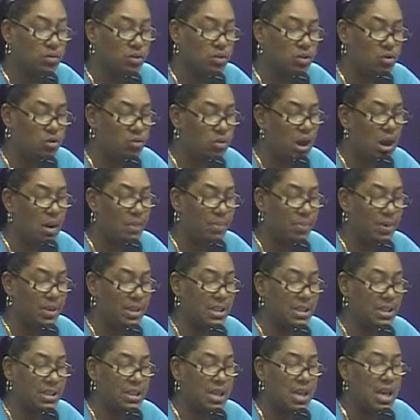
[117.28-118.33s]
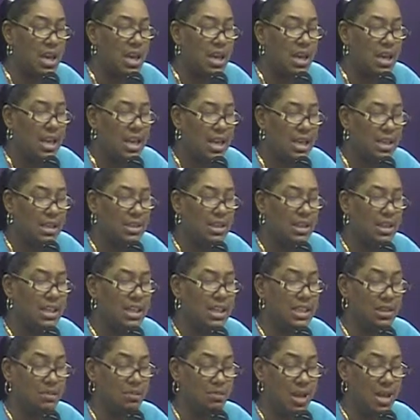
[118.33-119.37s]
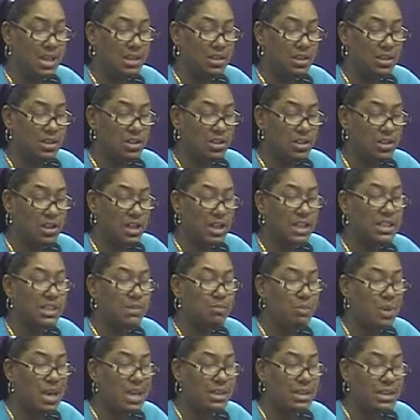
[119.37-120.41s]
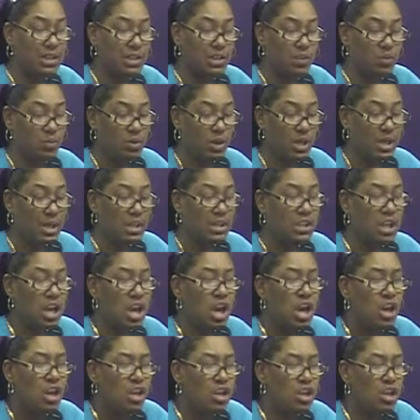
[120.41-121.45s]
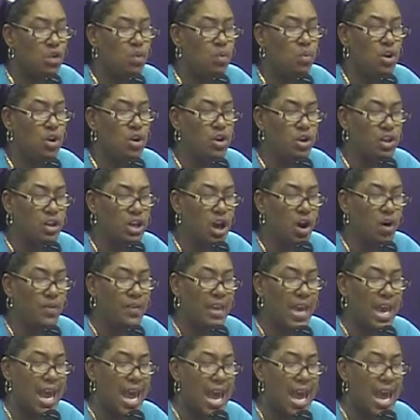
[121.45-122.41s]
trumpets, his message reads, you will know that